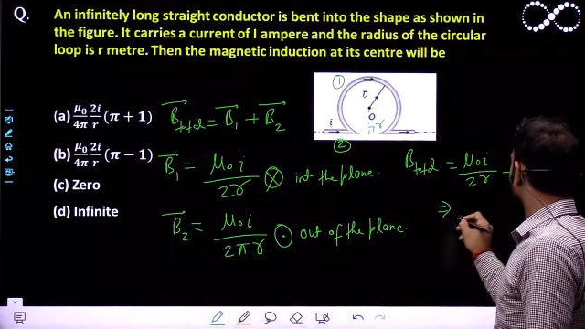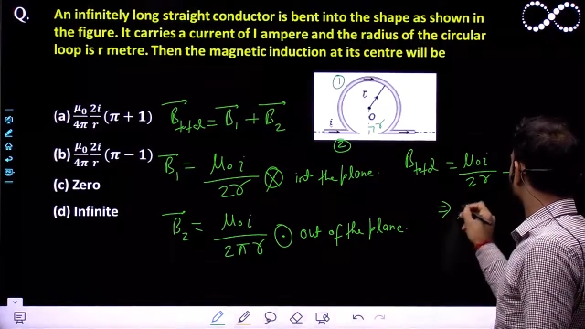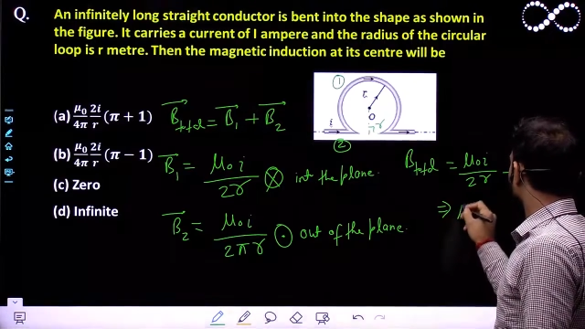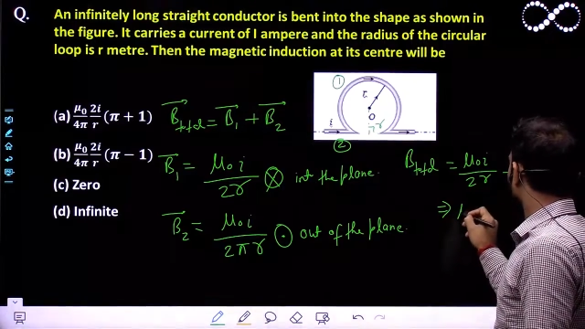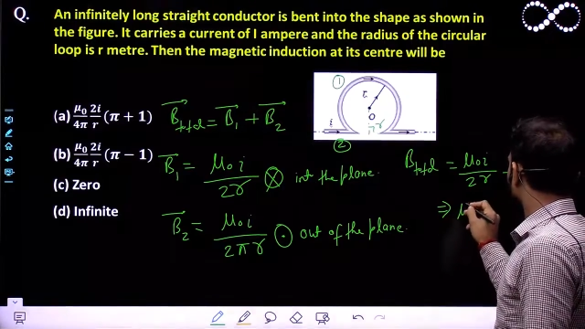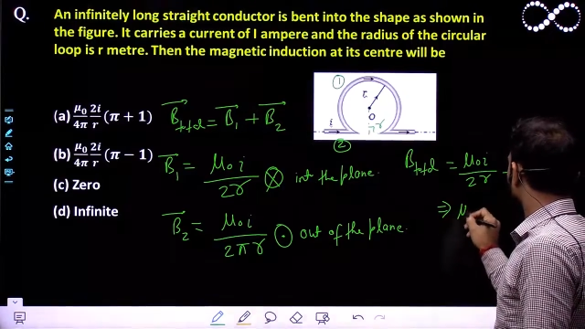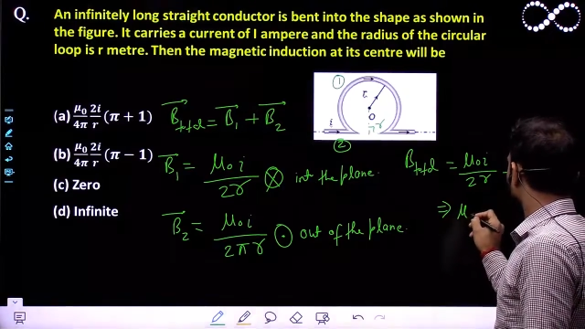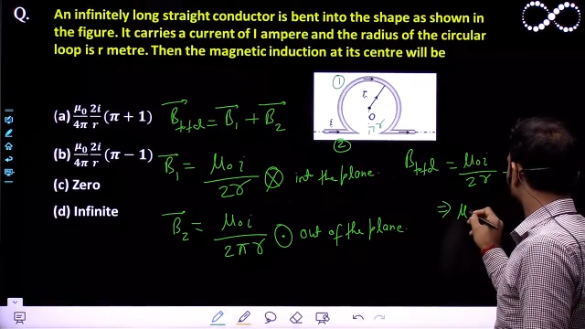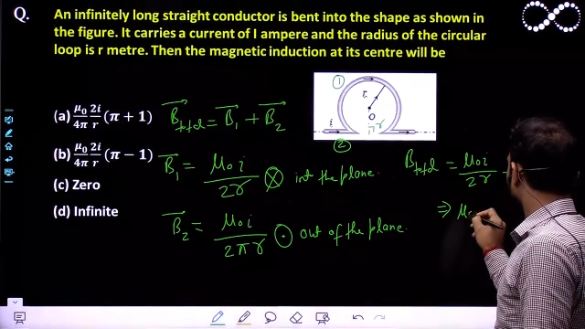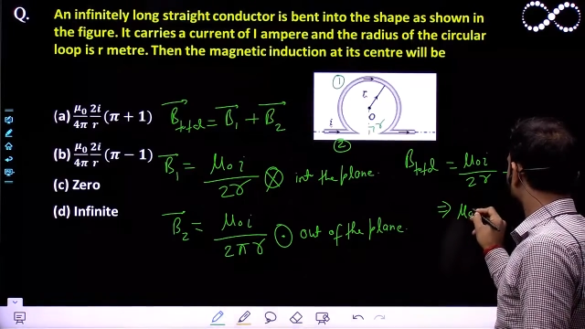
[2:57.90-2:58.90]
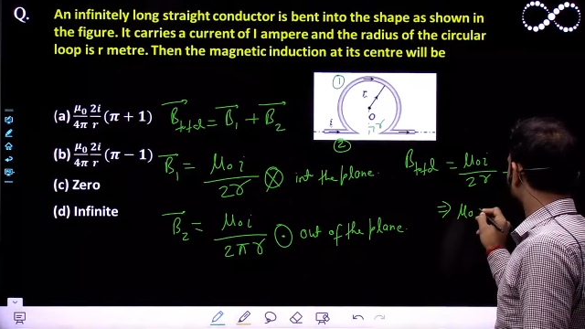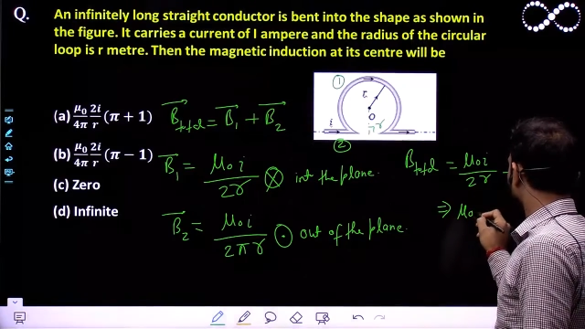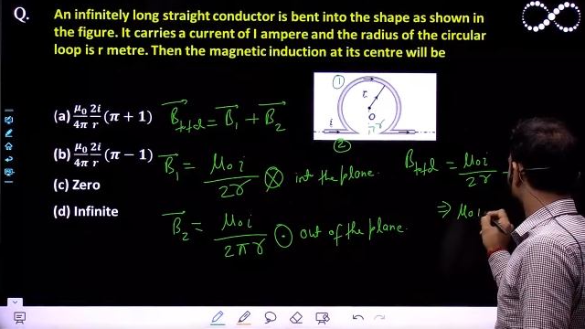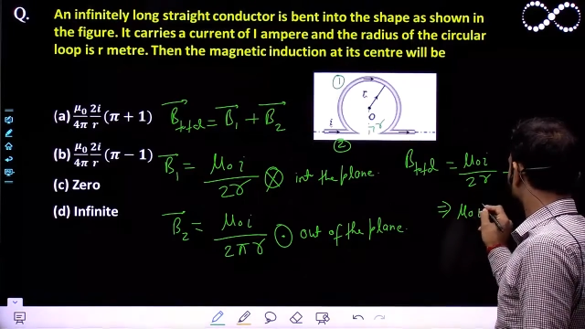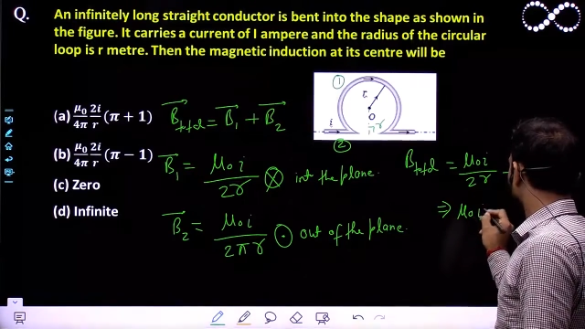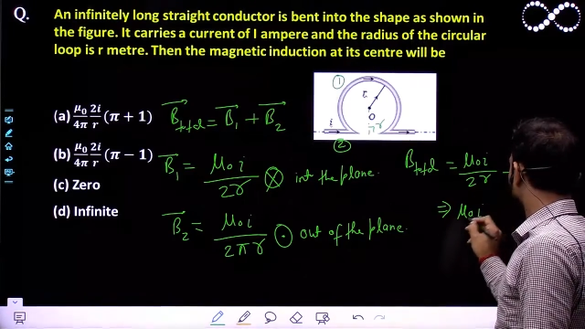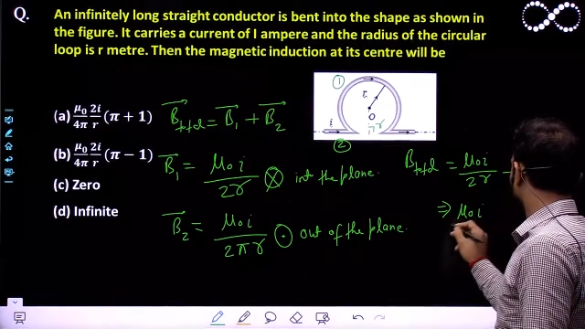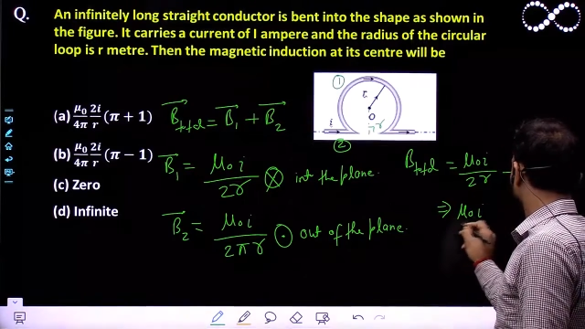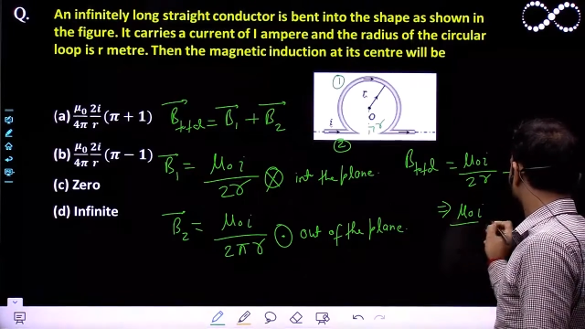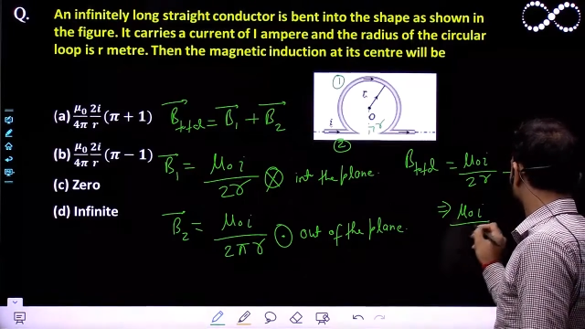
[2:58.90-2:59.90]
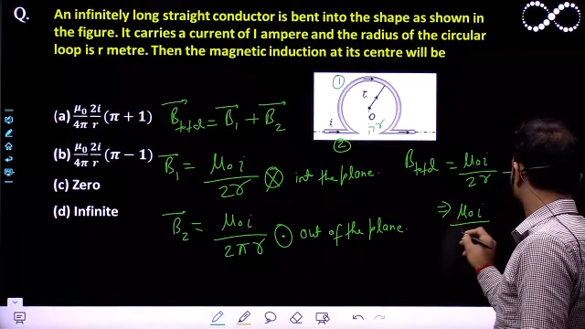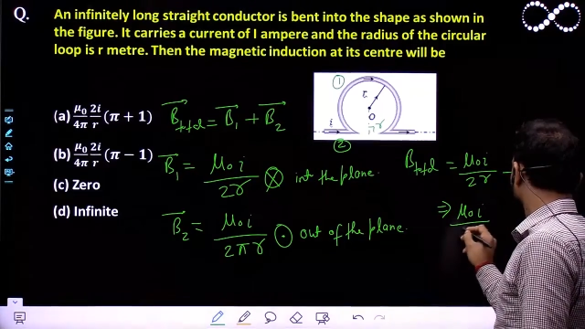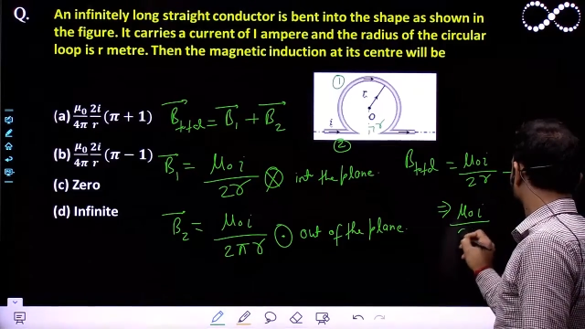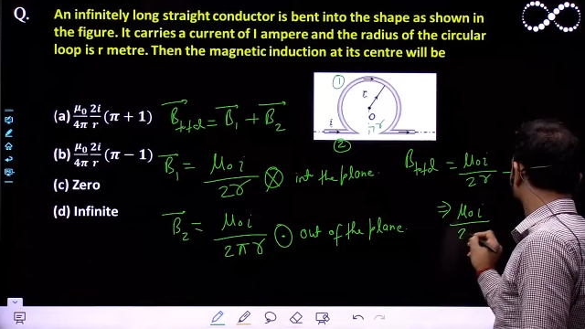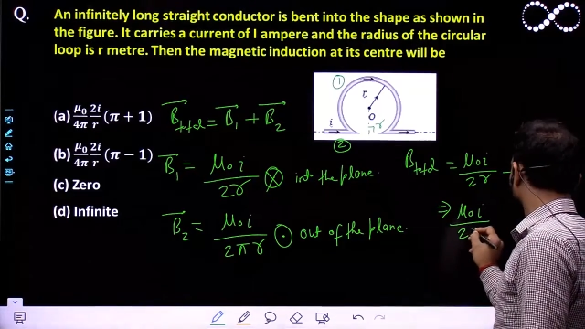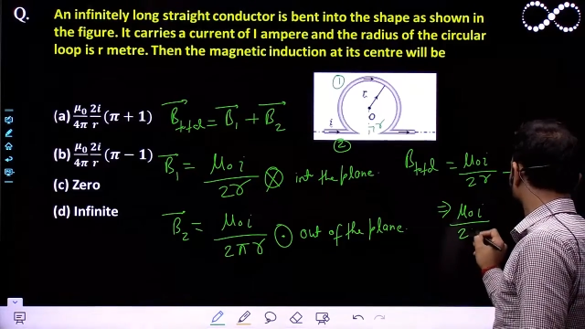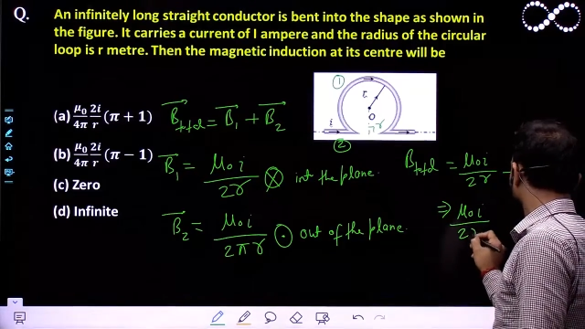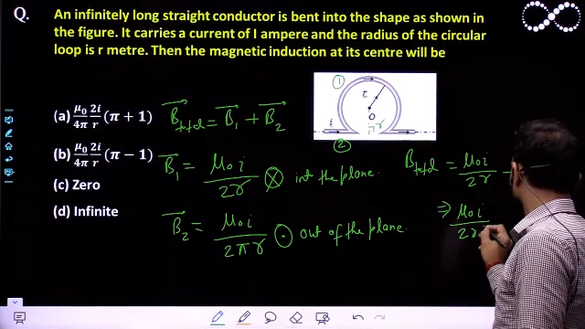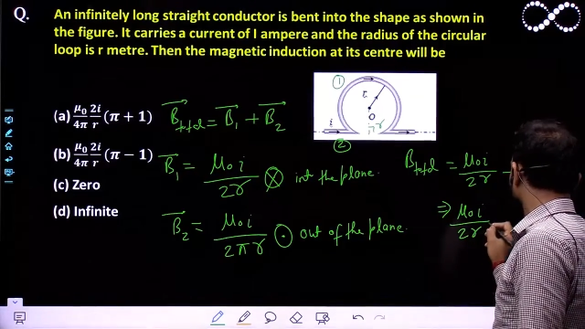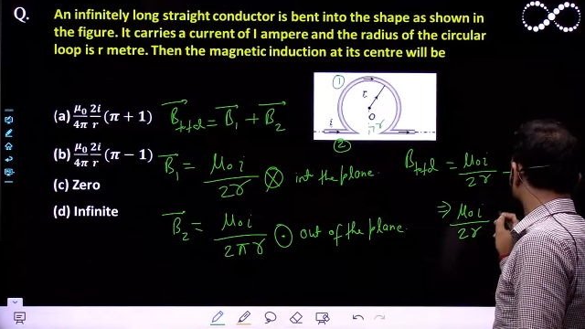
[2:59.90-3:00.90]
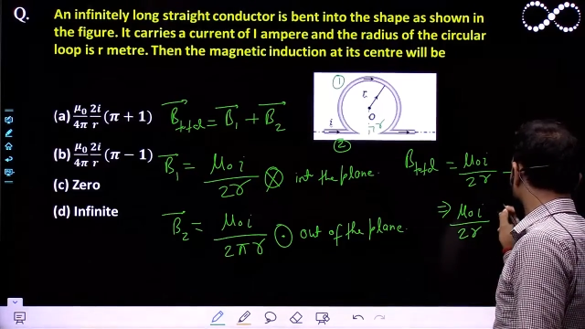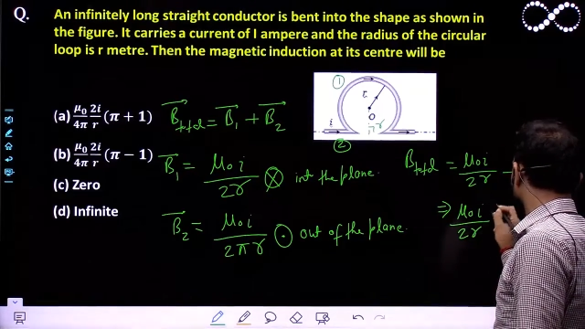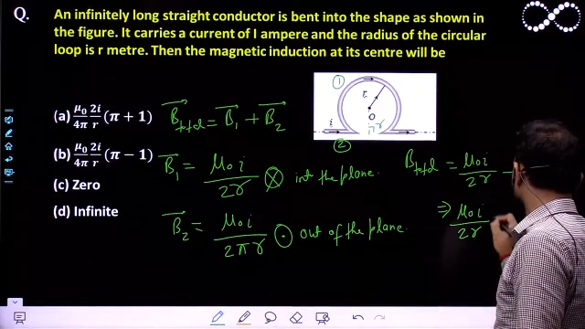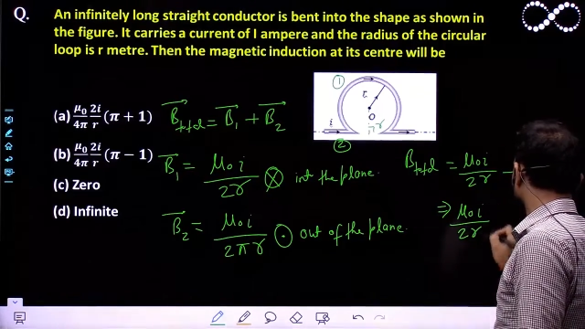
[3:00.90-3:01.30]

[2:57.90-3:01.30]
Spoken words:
(no speaker visible)